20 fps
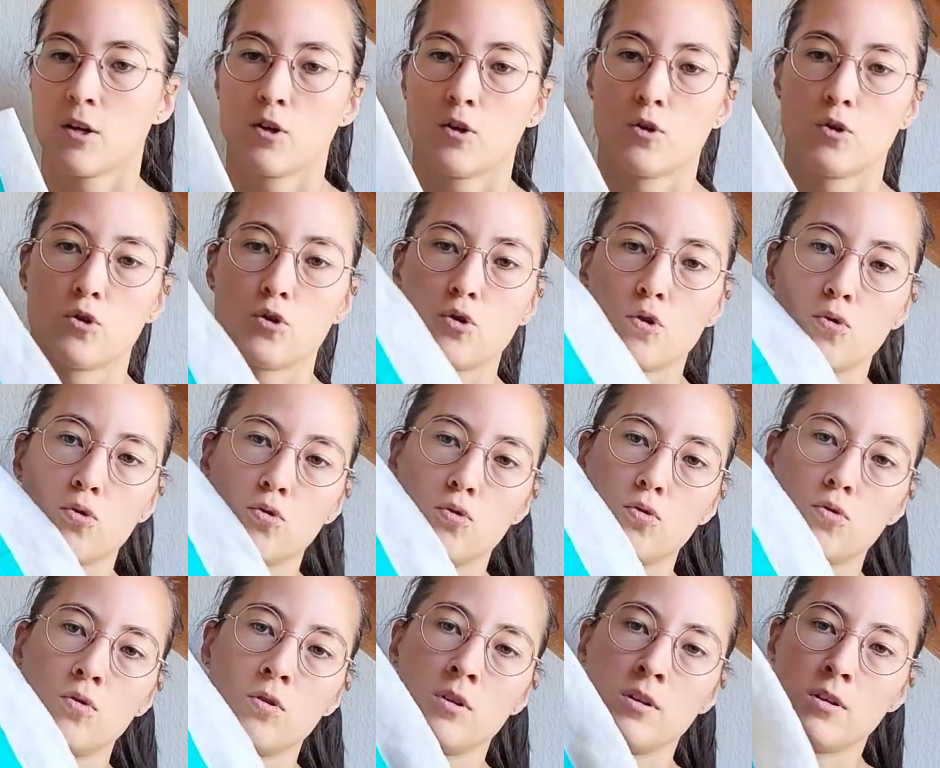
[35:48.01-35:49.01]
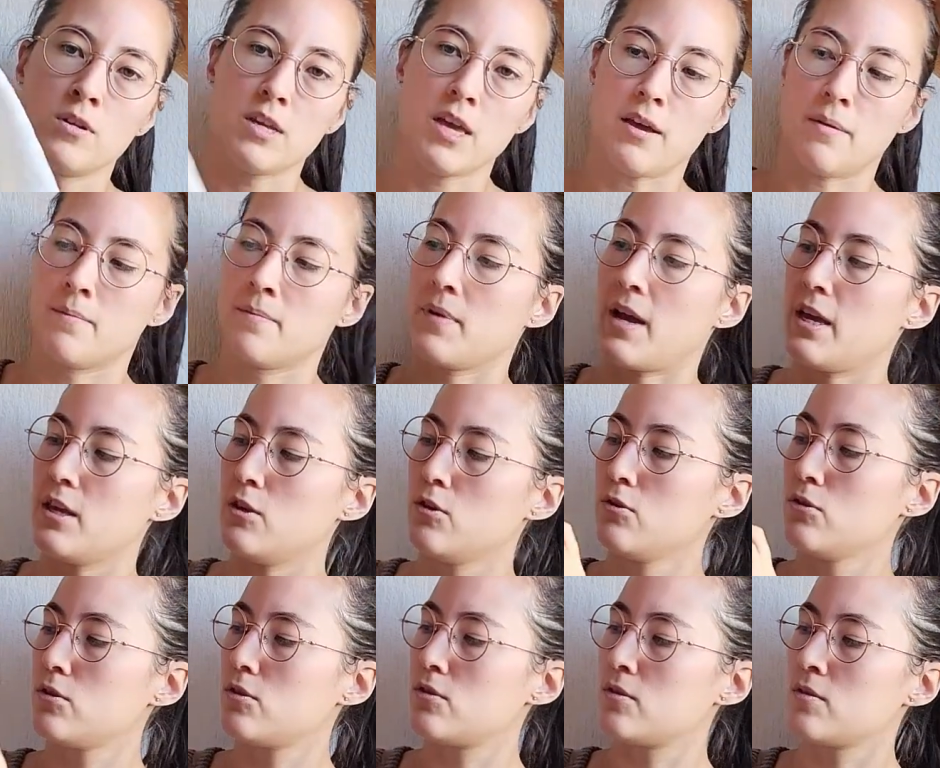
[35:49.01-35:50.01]
So yeah, I
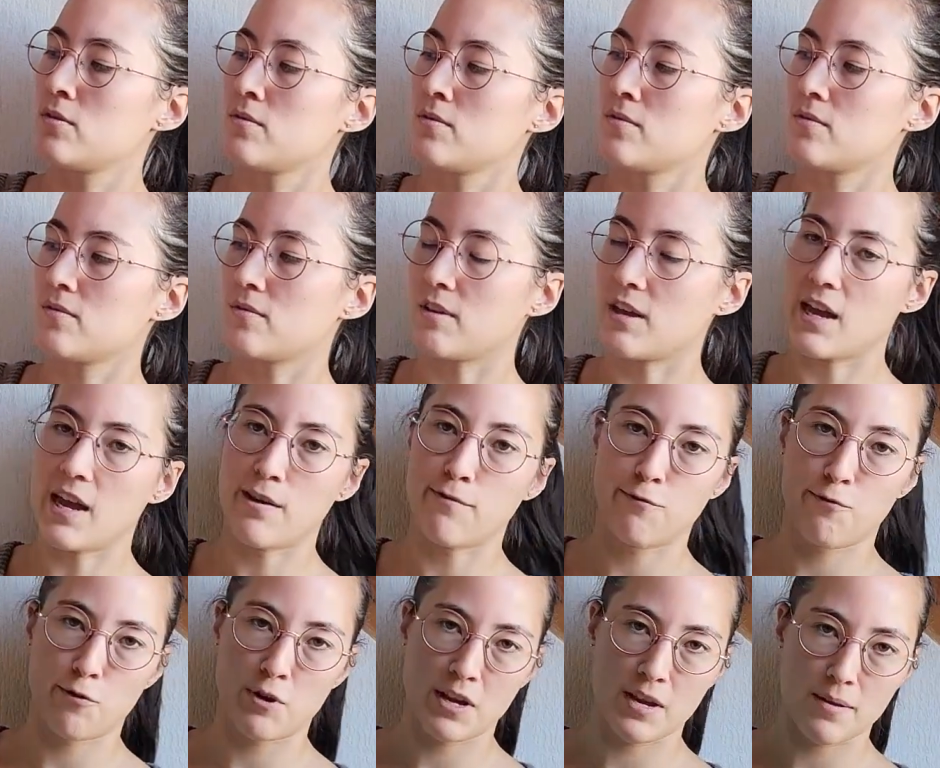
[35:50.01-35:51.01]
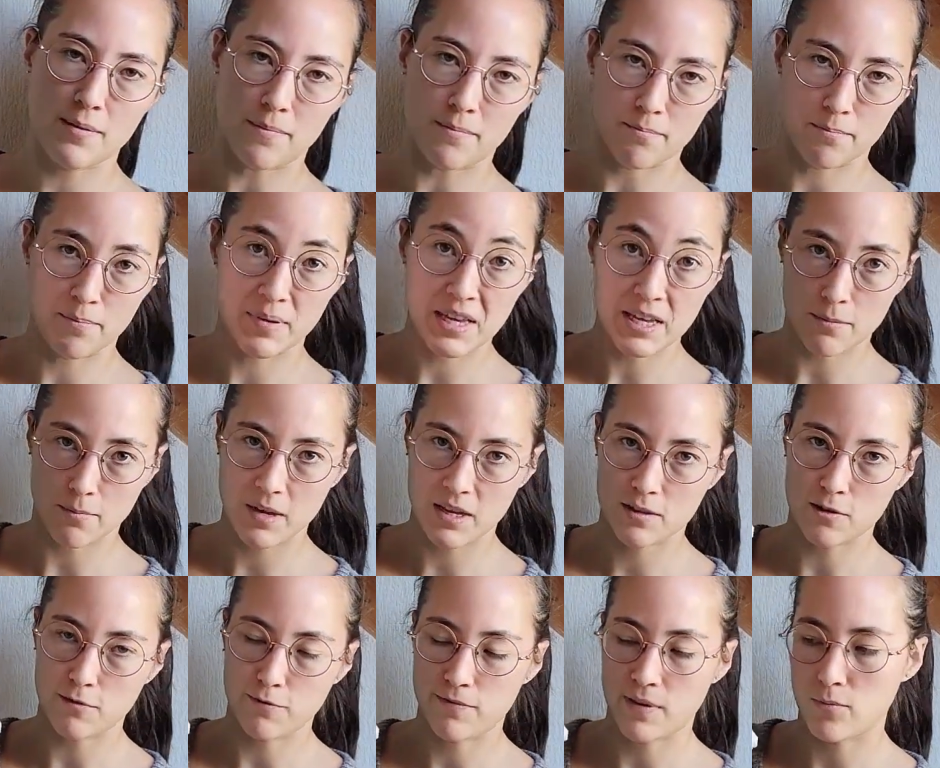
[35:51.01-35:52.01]
used every big bit
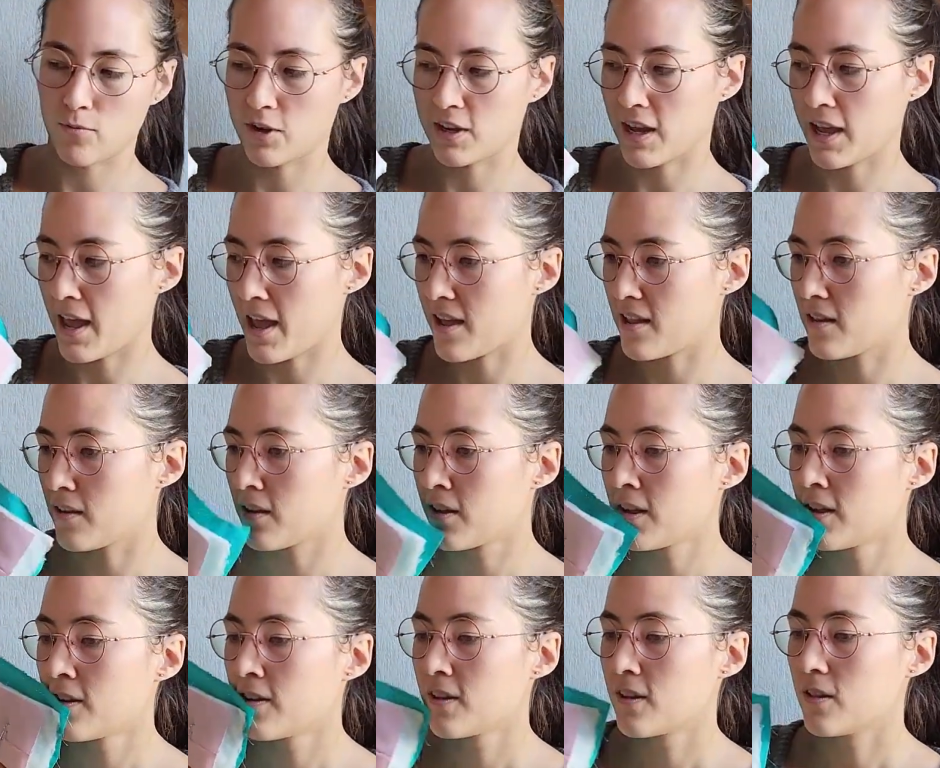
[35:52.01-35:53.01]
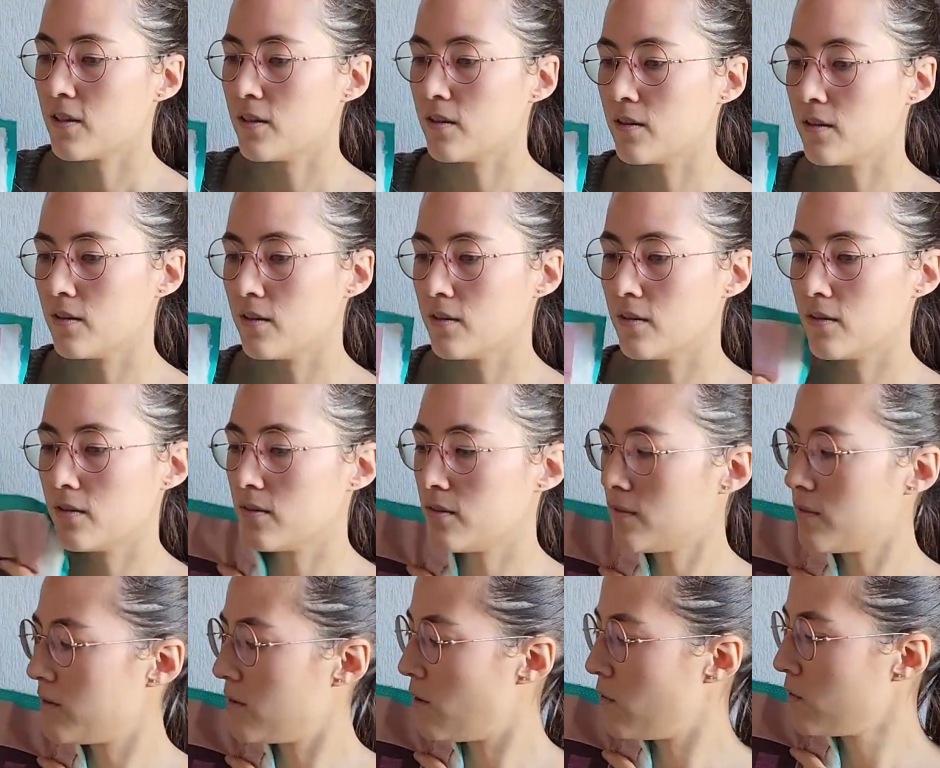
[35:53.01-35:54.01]
of fabric I had. The
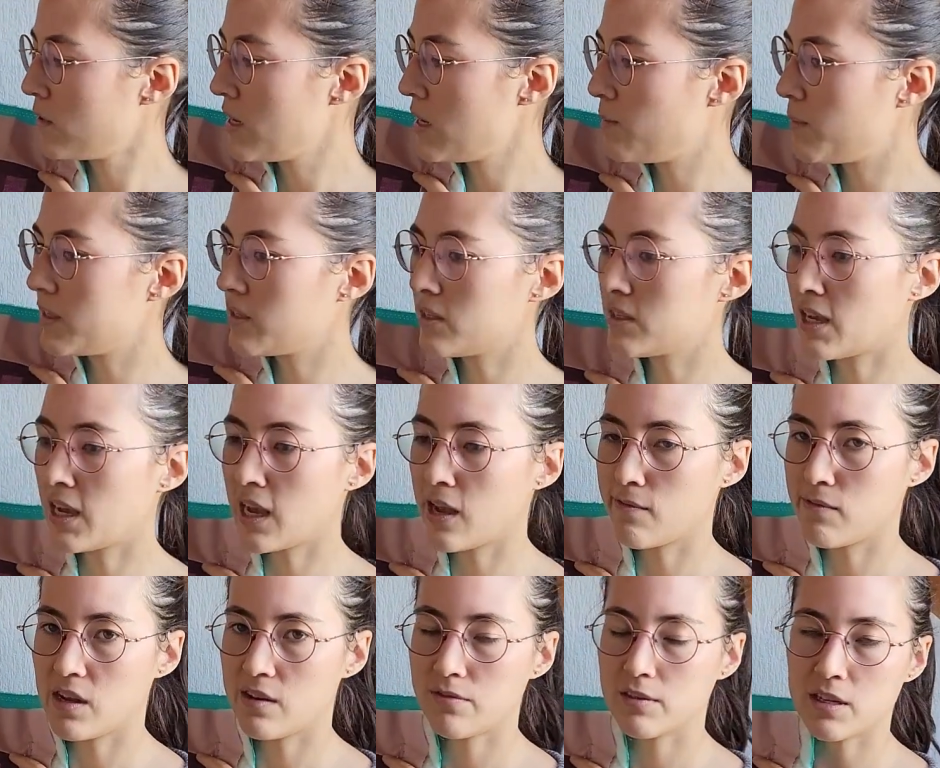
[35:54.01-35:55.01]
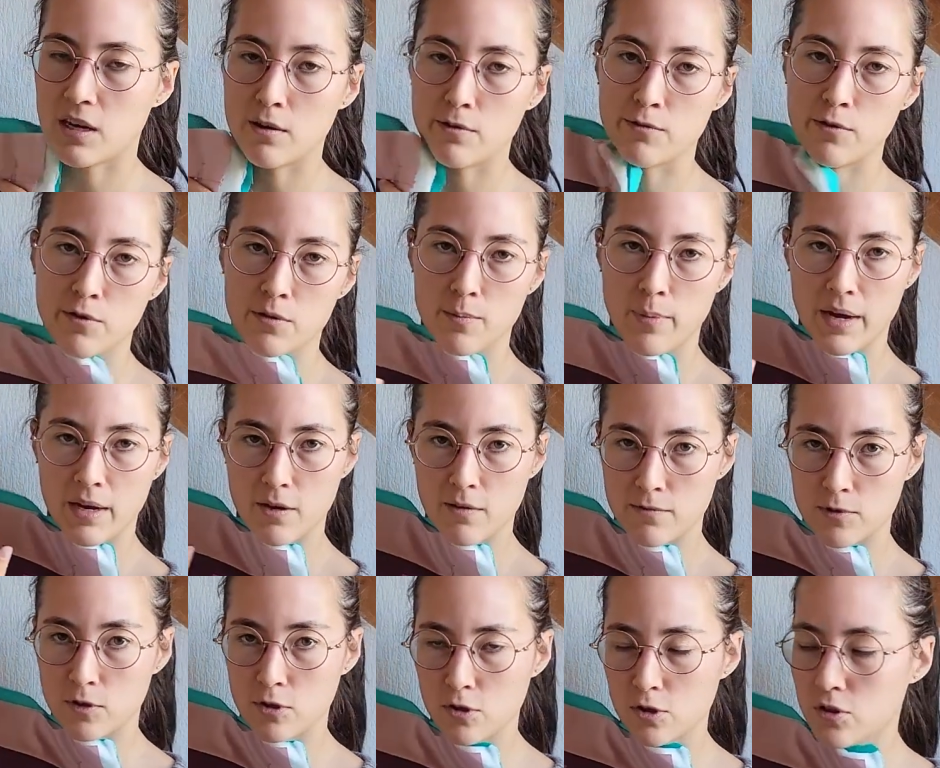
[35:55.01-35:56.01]
only pieces I have left are for the back of
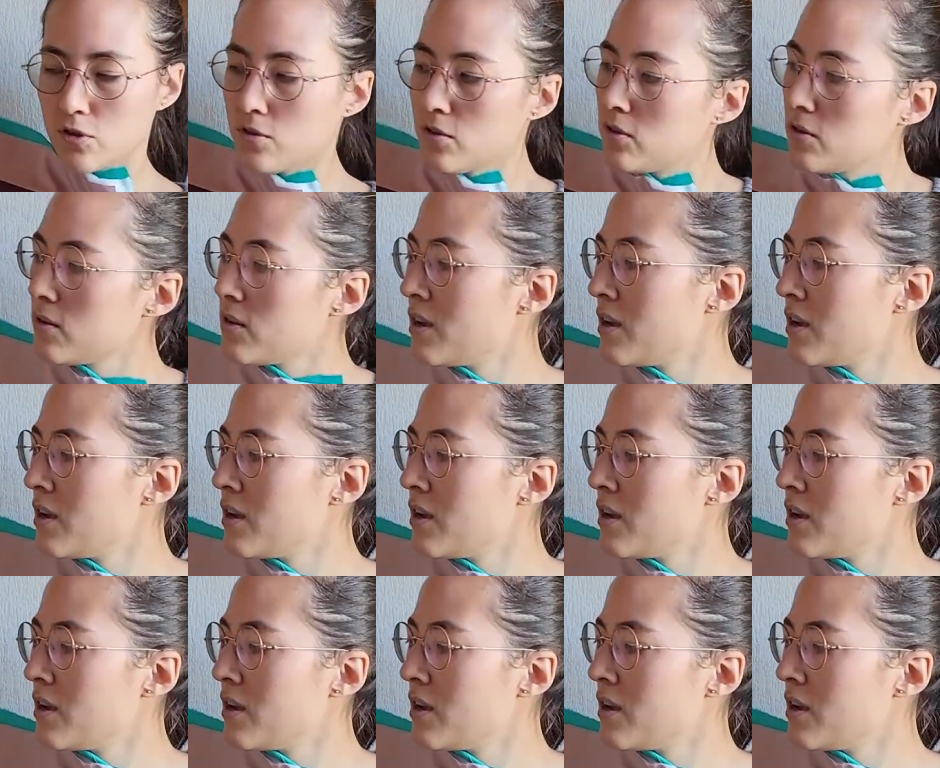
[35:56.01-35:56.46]
the cushions.